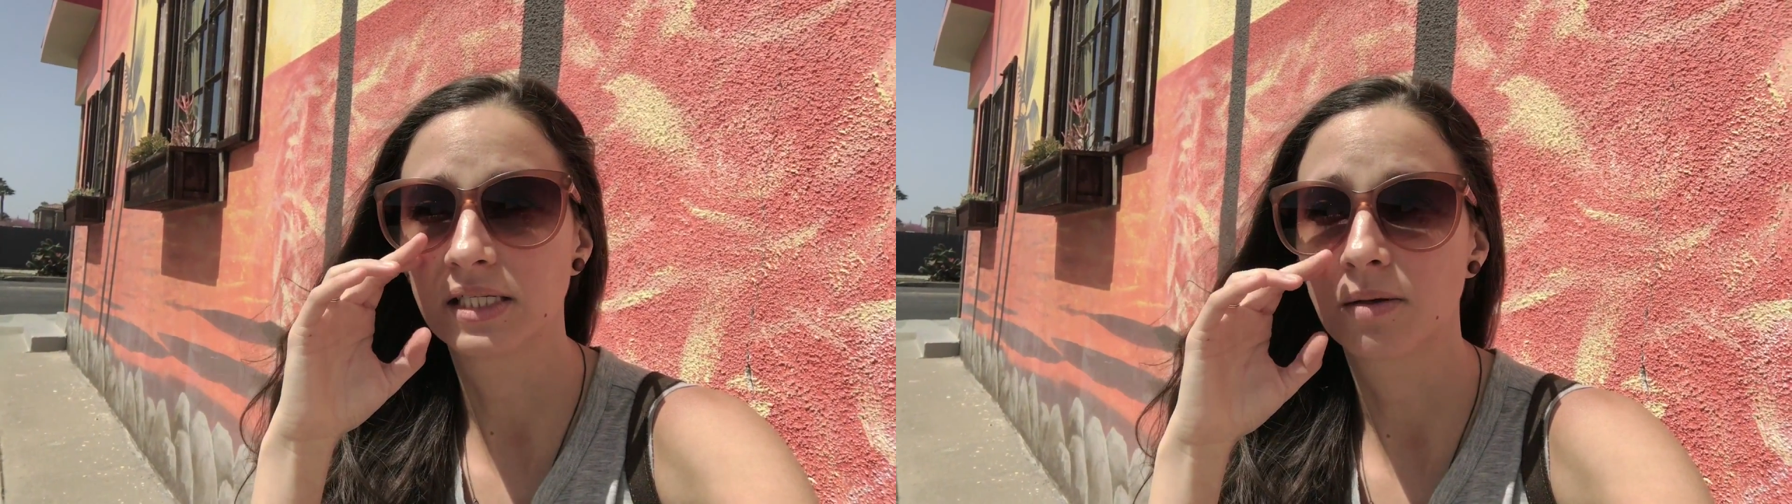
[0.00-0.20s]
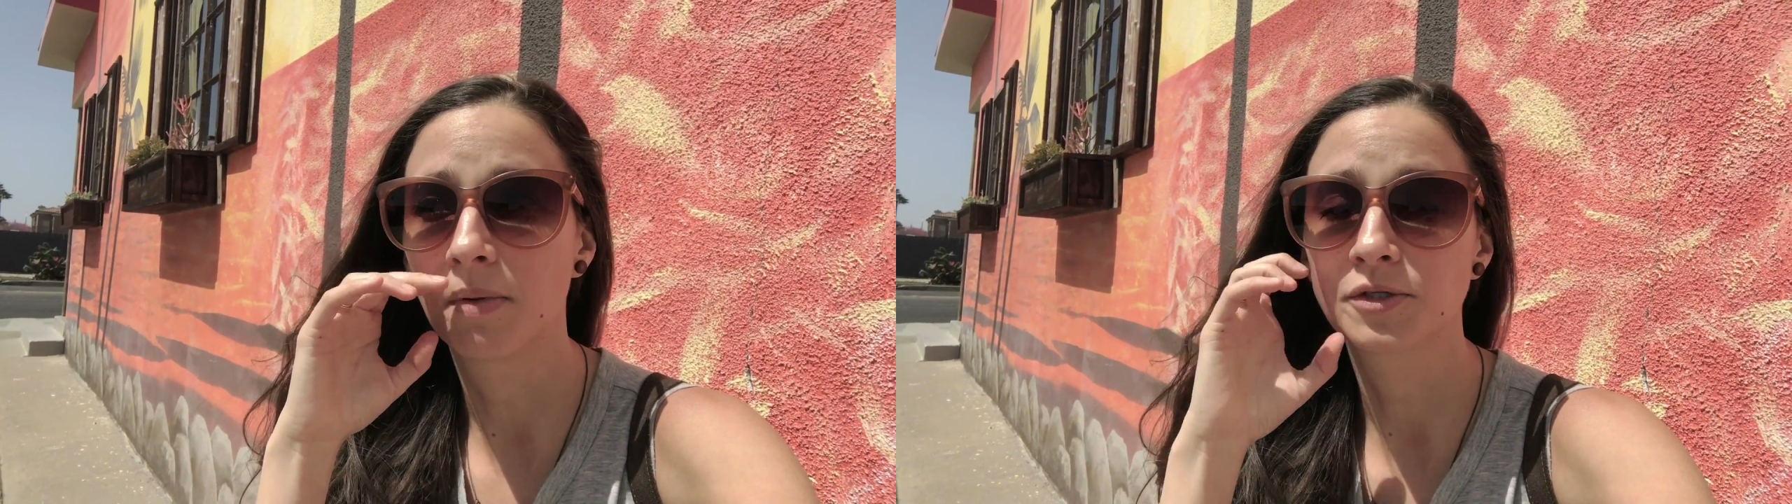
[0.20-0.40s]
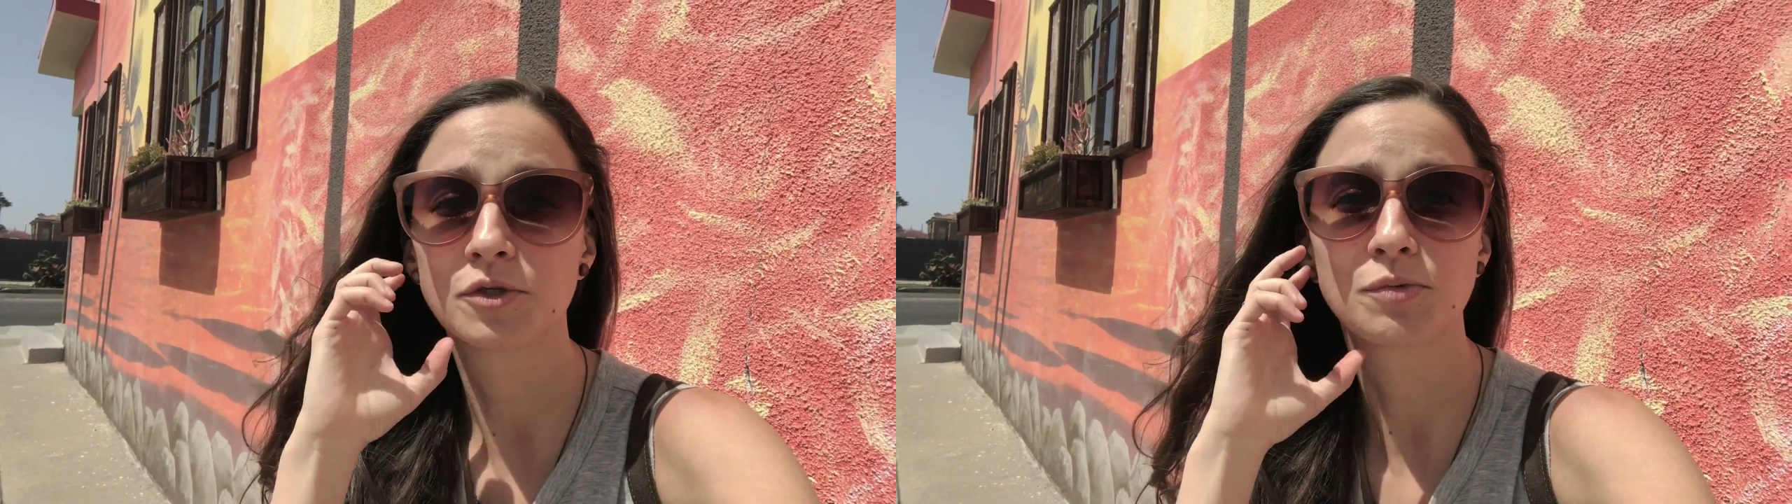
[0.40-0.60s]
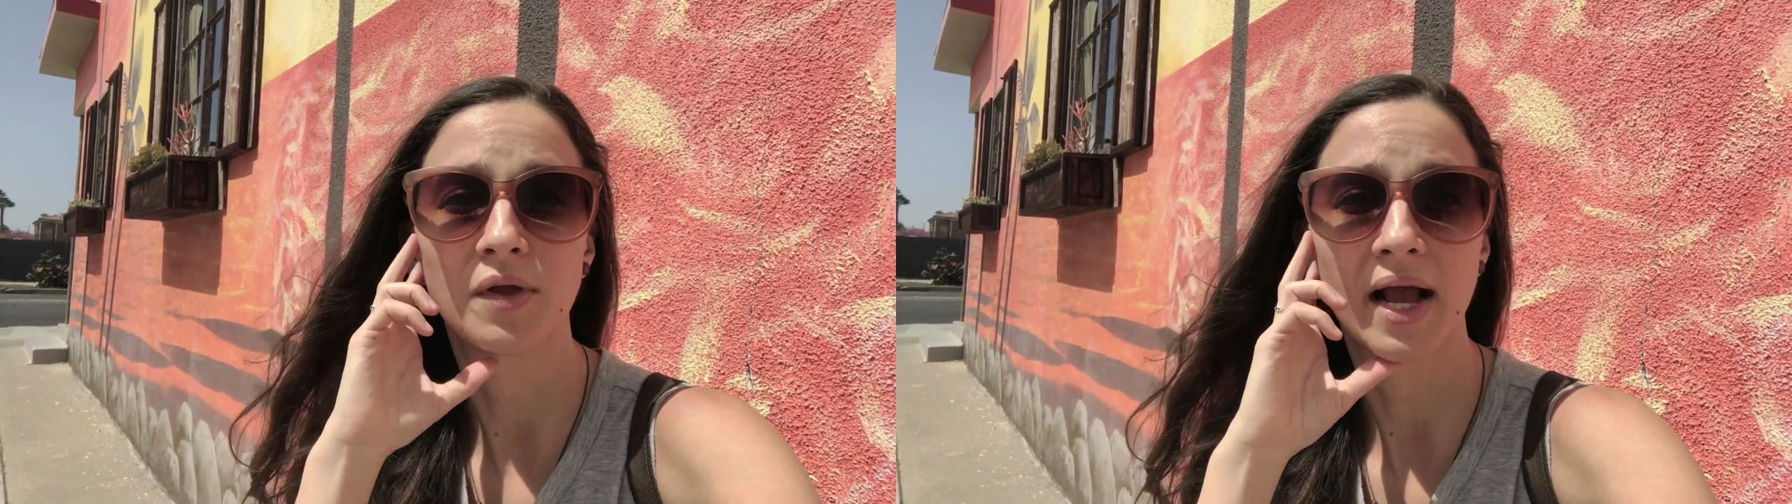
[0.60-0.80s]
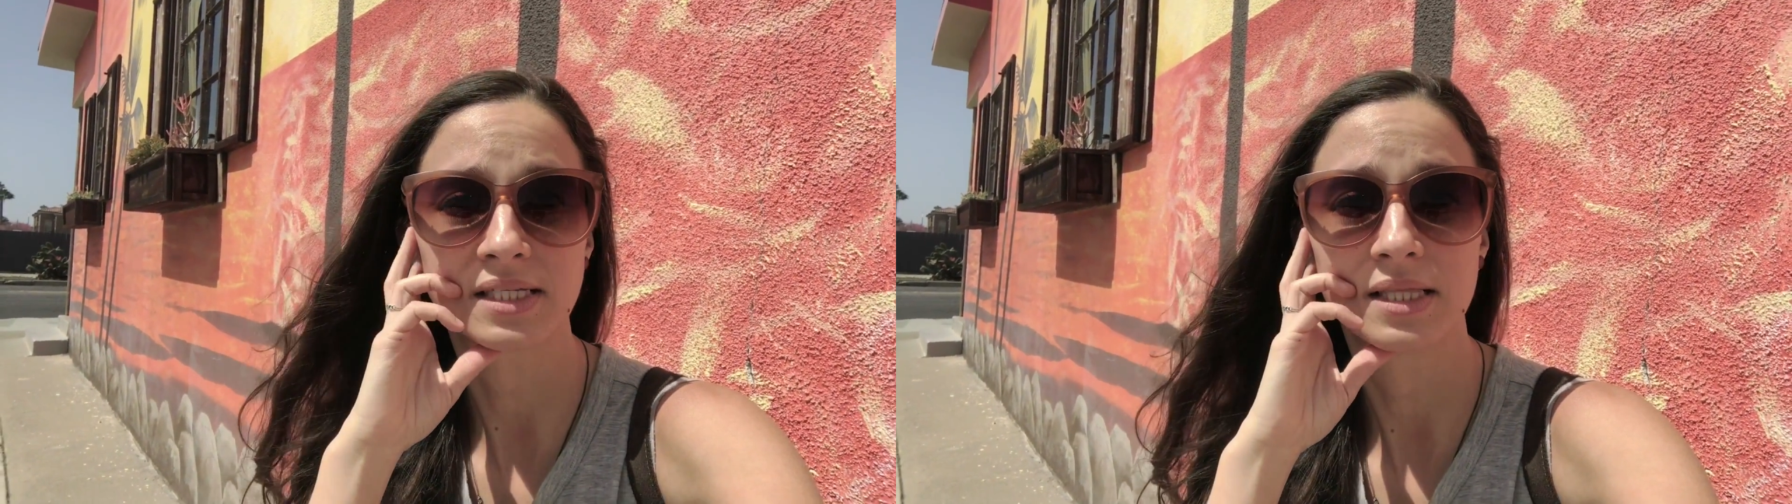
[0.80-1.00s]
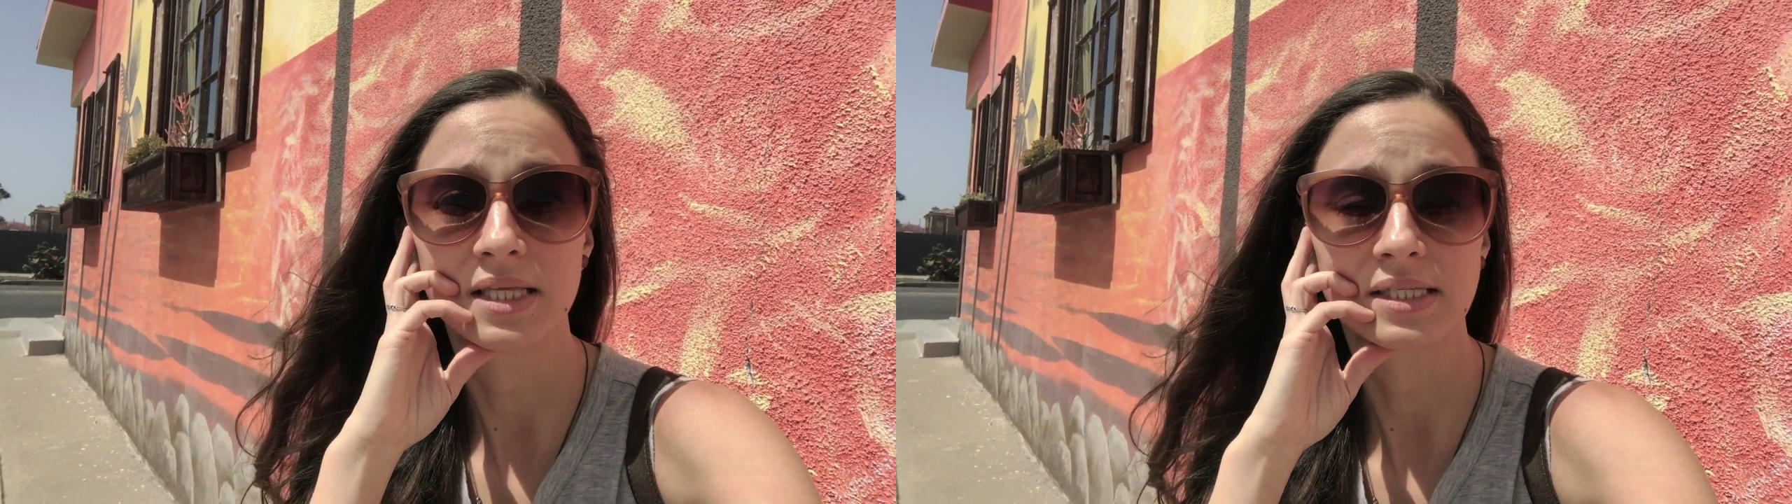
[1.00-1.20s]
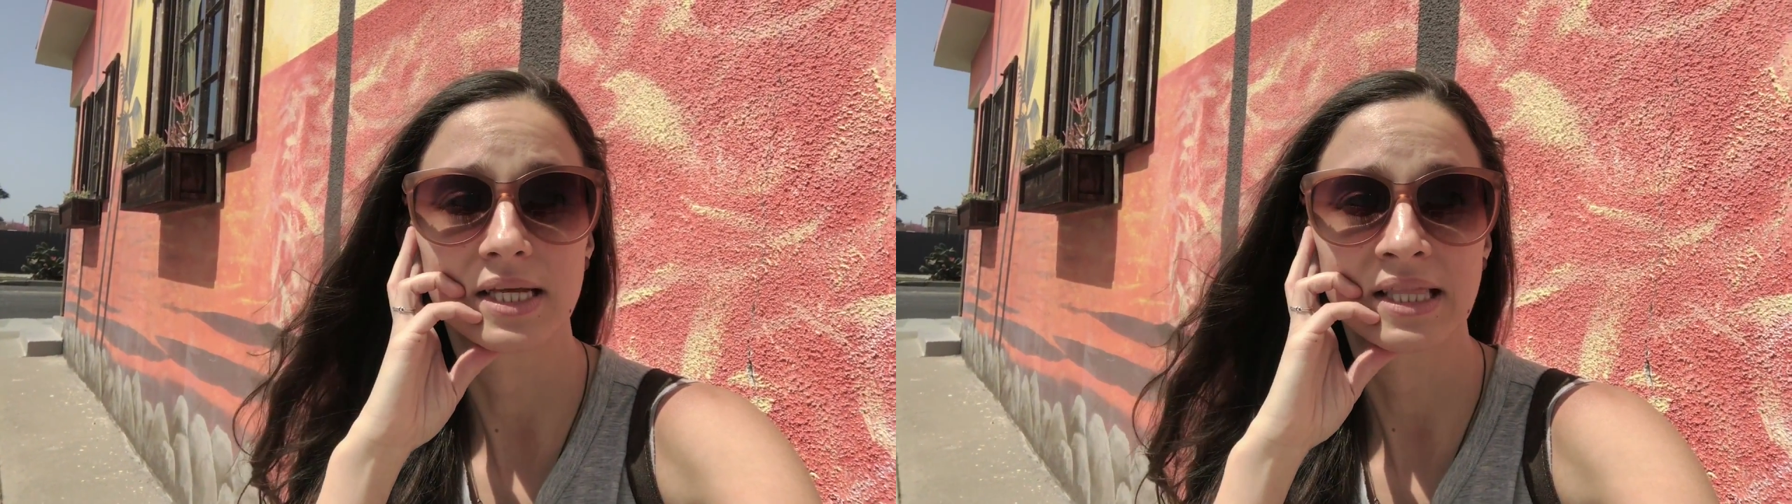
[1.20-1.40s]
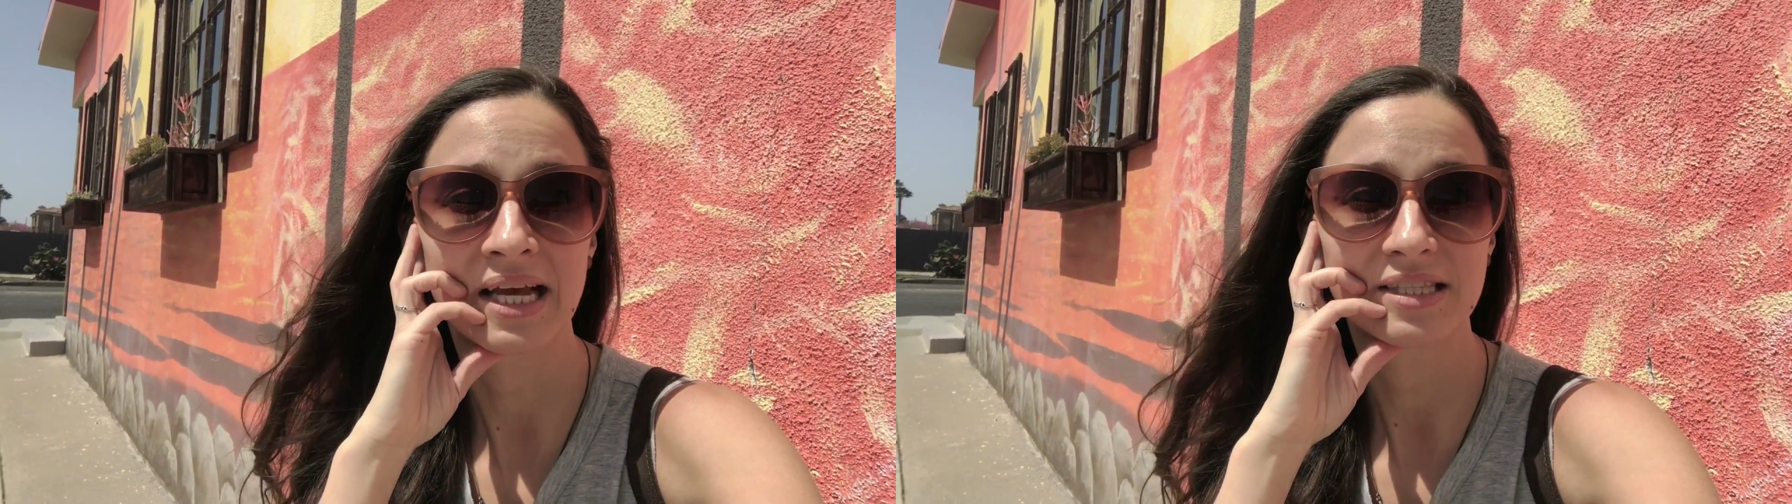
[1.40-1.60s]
the muscles relax, and things like that.